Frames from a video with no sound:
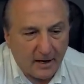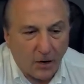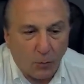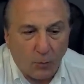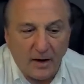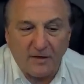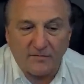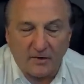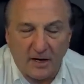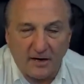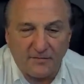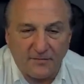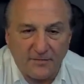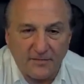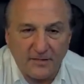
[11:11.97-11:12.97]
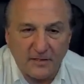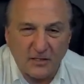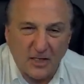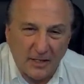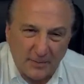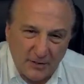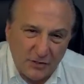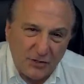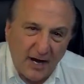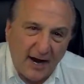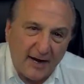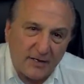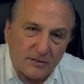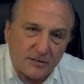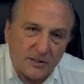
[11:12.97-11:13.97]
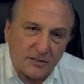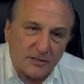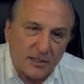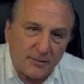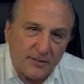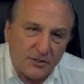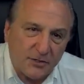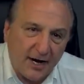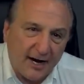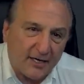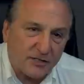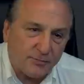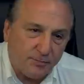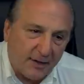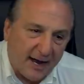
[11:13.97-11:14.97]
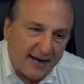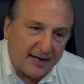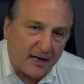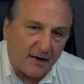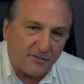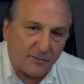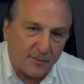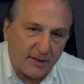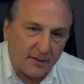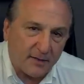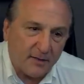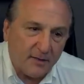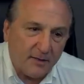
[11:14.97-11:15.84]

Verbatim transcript: our way of life is going to be changed, and it's going to be changed by government